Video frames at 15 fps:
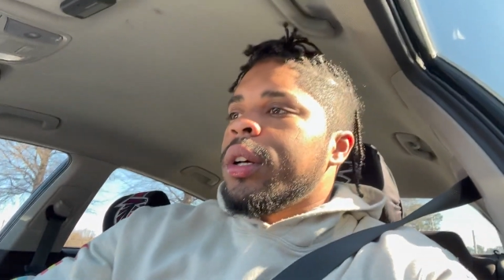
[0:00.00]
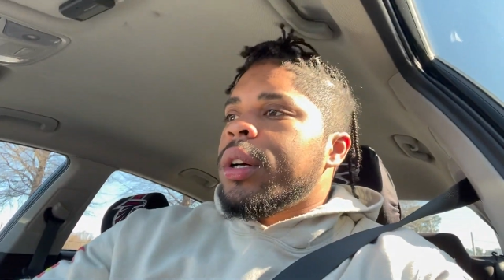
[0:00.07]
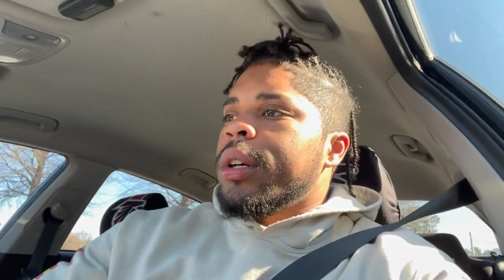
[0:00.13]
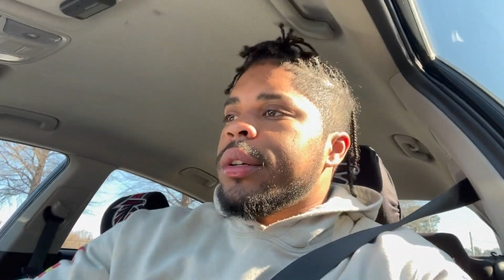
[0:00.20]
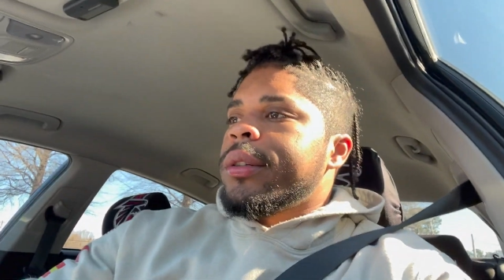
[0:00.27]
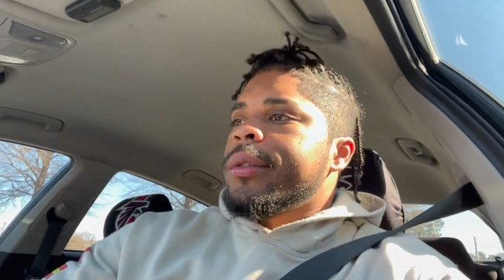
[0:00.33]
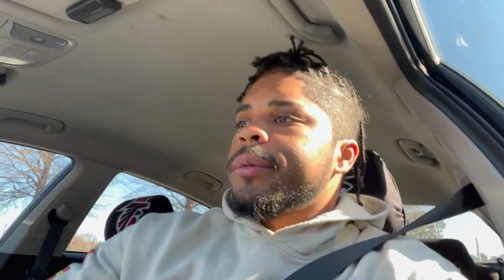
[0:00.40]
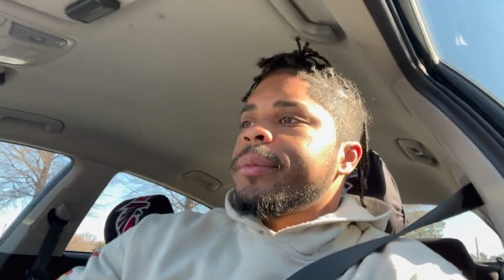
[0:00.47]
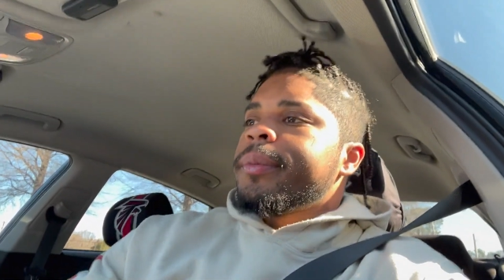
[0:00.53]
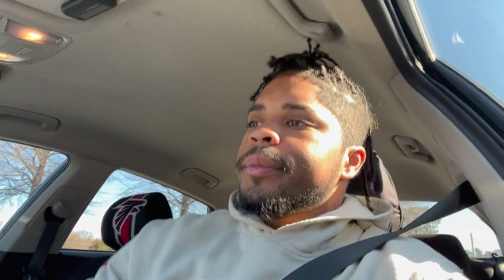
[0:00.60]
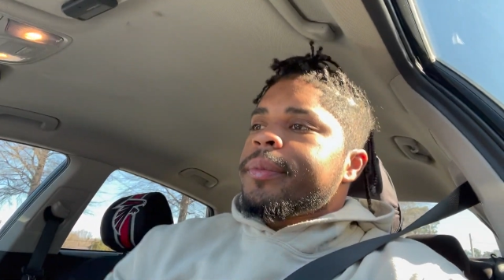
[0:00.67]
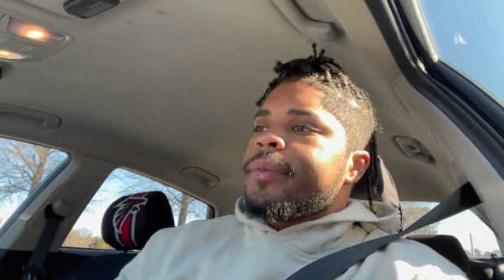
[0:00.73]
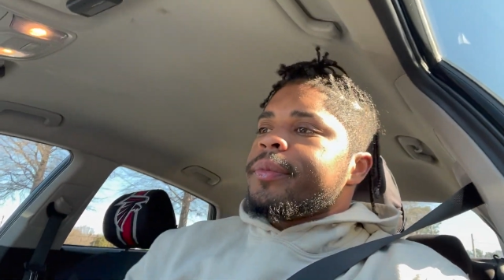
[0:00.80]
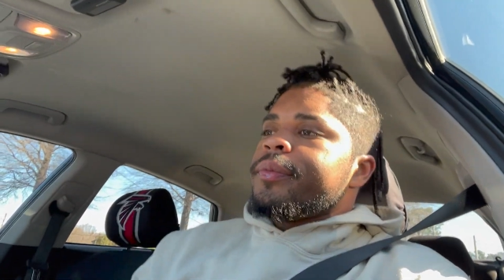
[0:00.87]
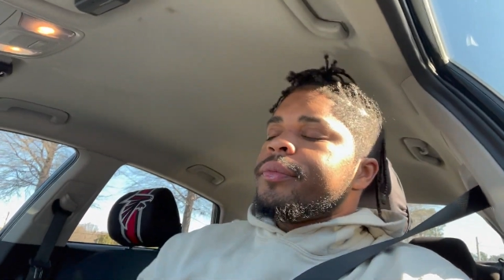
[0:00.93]

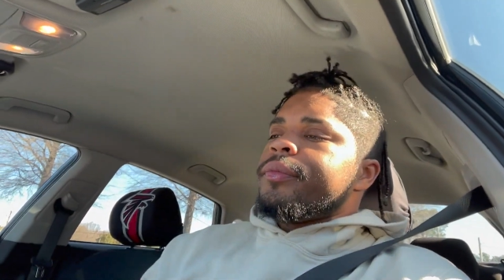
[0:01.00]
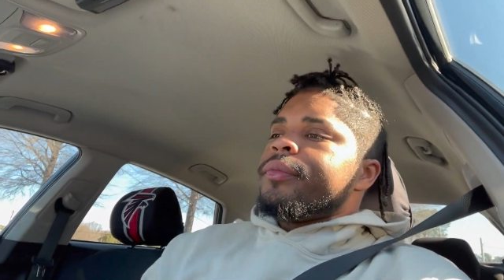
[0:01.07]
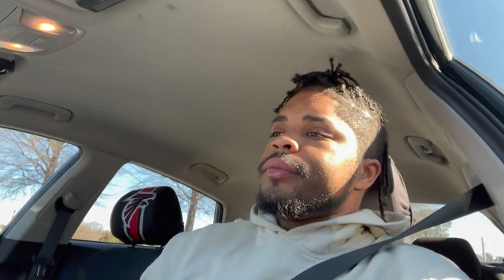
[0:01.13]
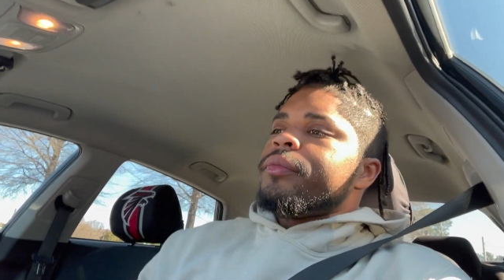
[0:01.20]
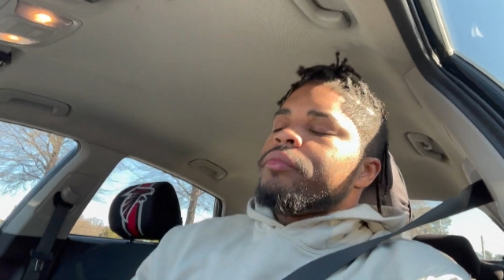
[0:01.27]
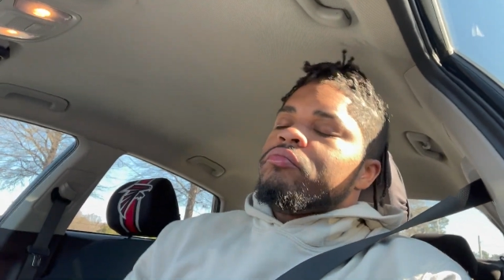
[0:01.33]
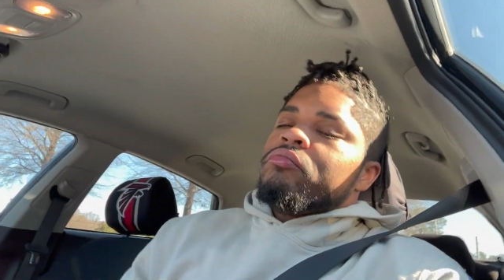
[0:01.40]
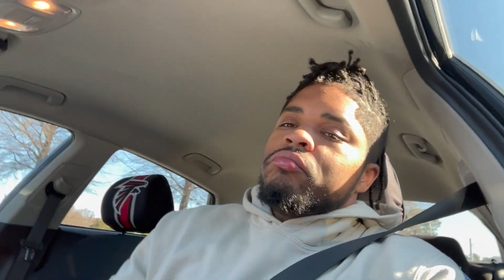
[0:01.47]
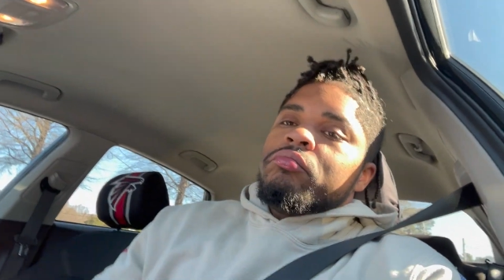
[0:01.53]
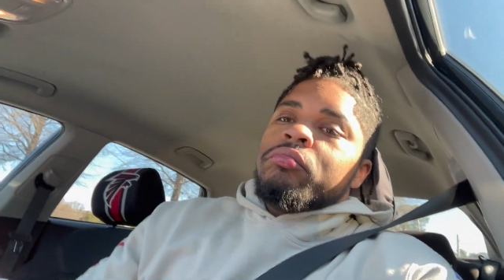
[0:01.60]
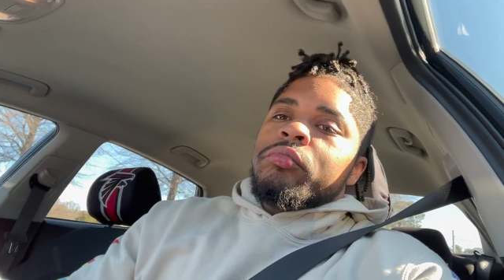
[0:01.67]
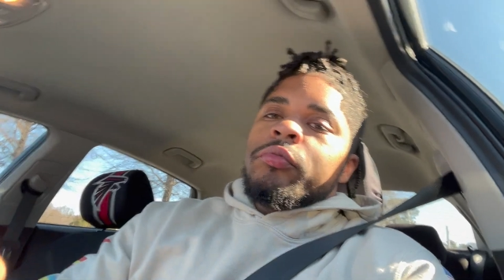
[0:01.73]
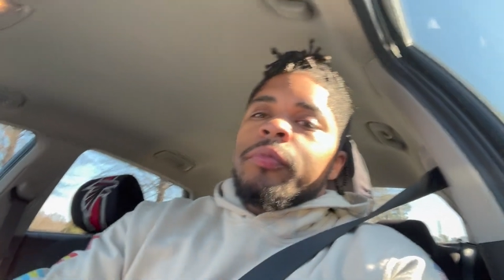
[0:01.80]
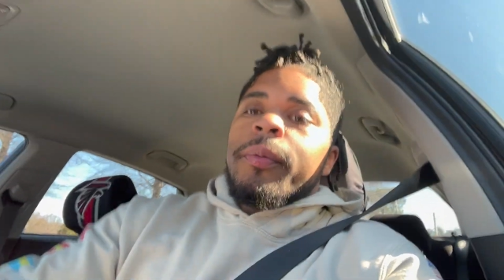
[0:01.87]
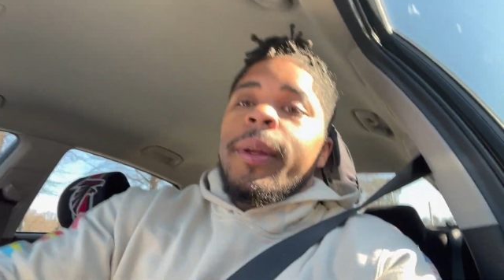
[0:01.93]

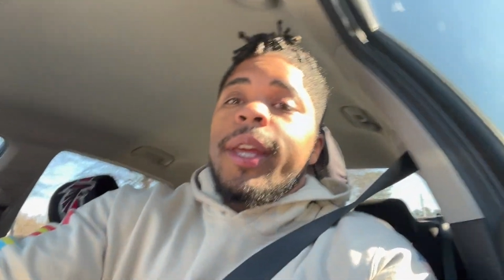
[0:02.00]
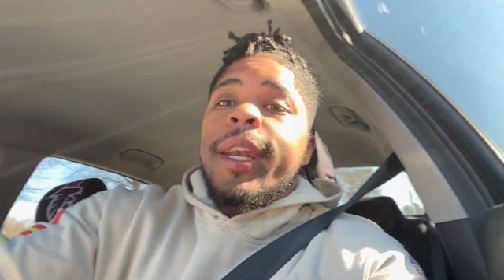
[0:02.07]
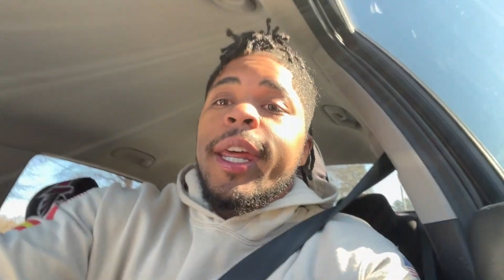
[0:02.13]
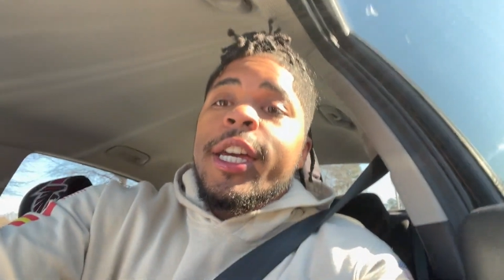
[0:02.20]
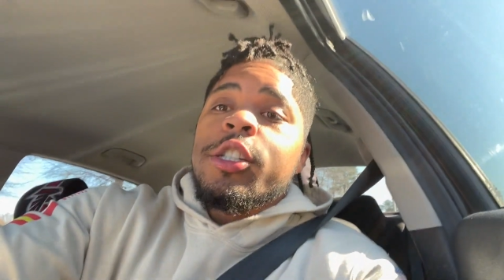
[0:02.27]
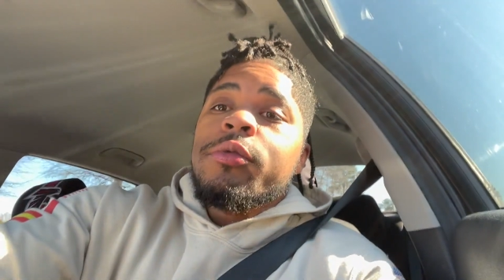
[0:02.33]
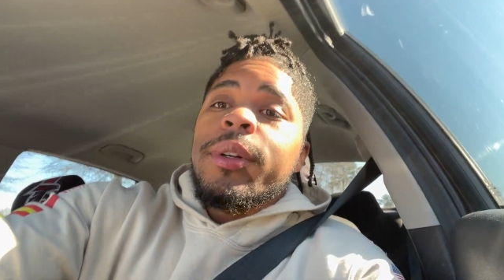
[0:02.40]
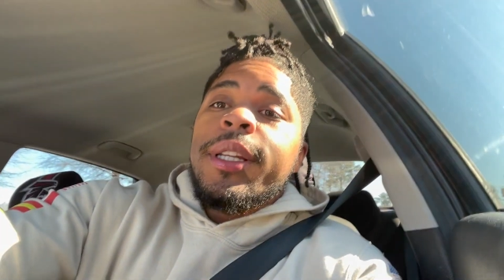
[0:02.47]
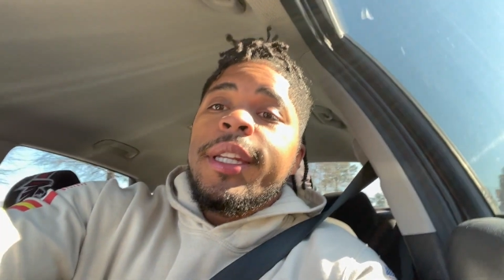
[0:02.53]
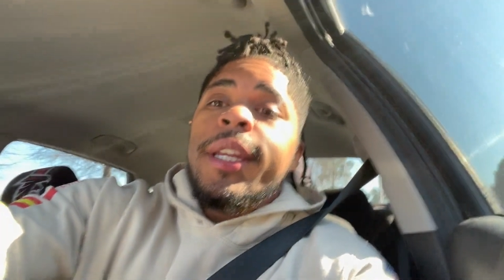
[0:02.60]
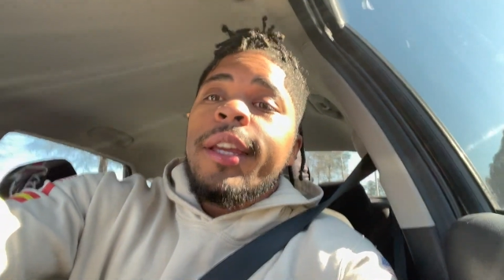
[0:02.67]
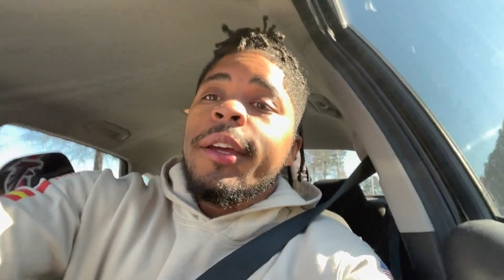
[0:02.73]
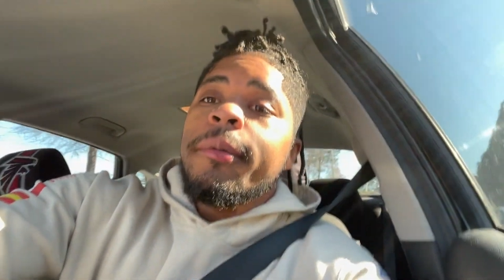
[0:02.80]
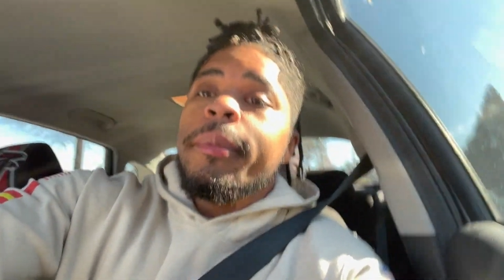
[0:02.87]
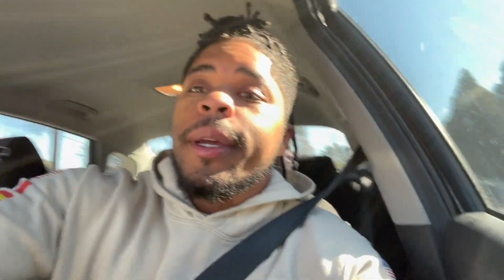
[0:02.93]
And that's really
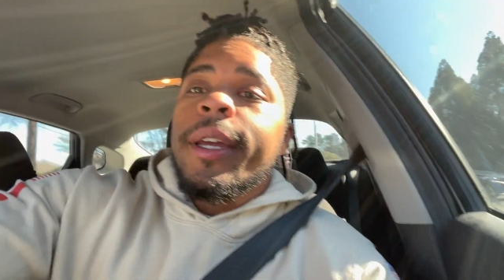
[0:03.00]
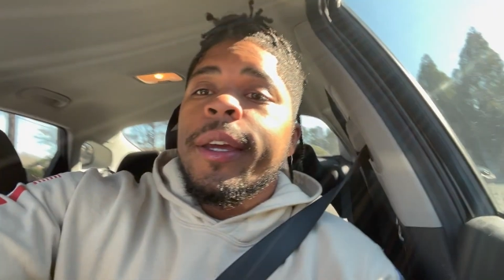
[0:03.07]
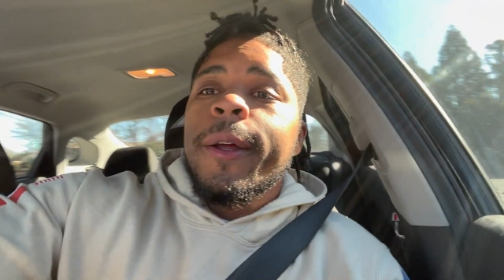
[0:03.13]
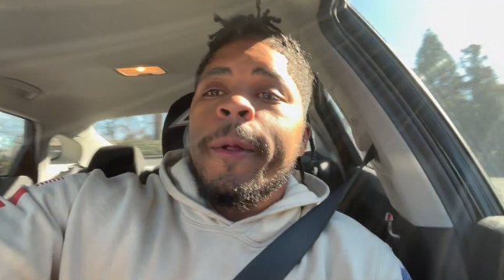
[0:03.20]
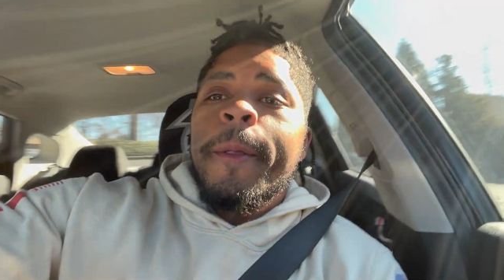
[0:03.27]
it, man.